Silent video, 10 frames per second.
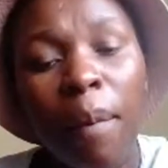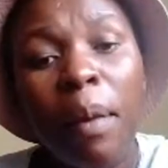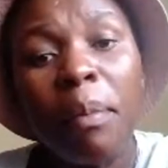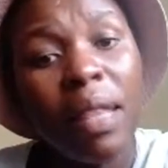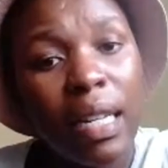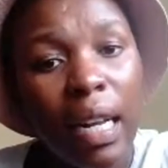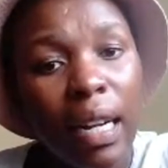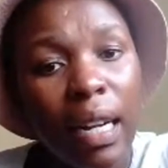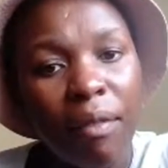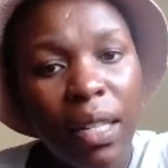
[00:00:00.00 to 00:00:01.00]
Maybe there's
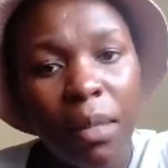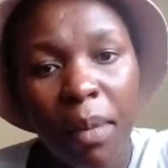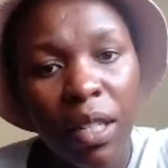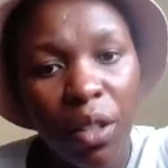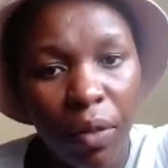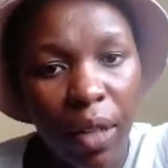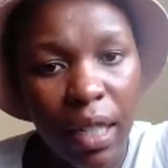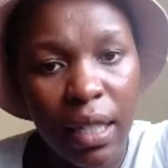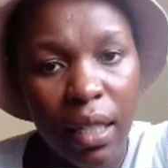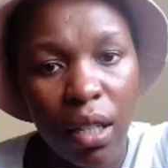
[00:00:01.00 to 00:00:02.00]
an investment you
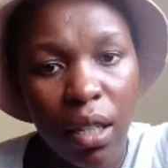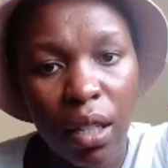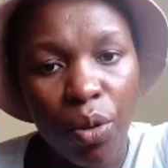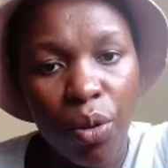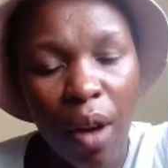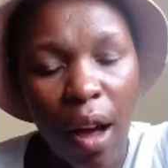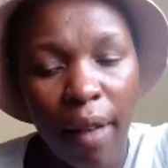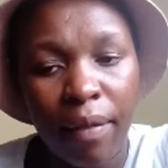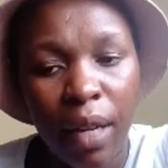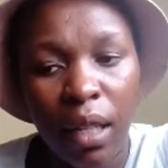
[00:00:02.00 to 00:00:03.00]

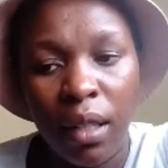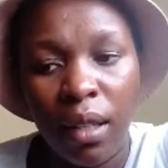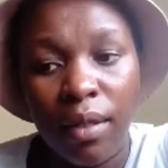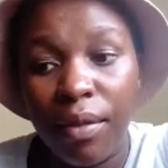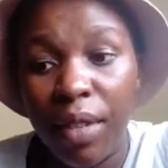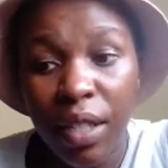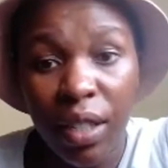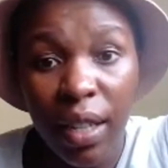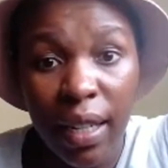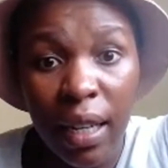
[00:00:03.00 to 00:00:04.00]
have
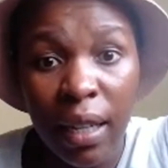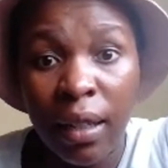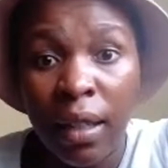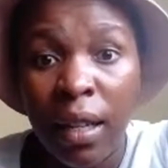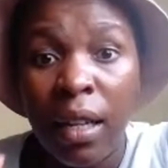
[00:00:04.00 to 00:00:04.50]
ventured in.